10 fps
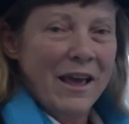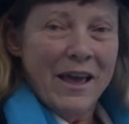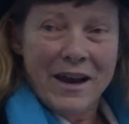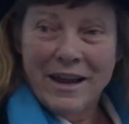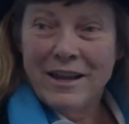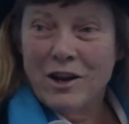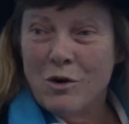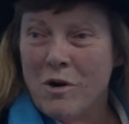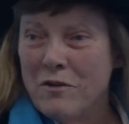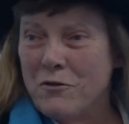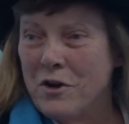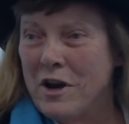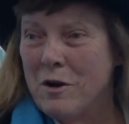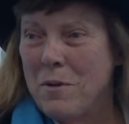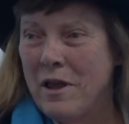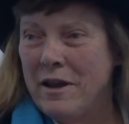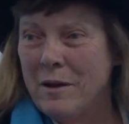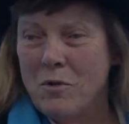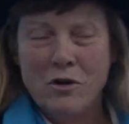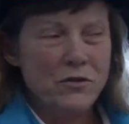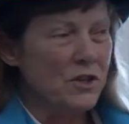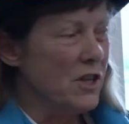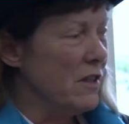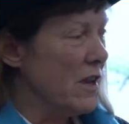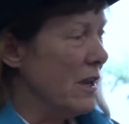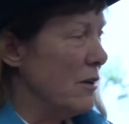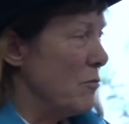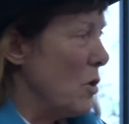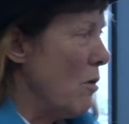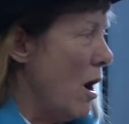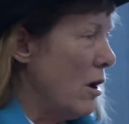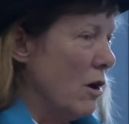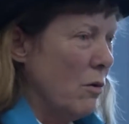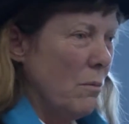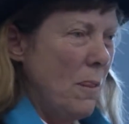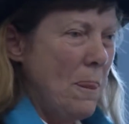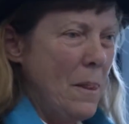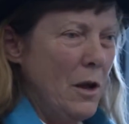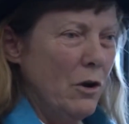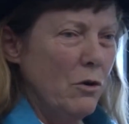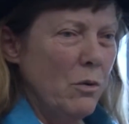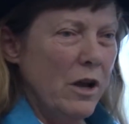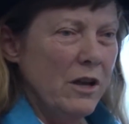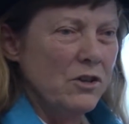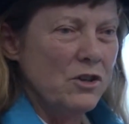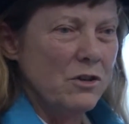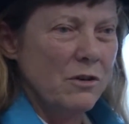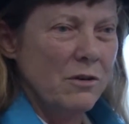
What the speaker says: And I got to go run for an airplane. I'm off to see the King of Morocco, who has...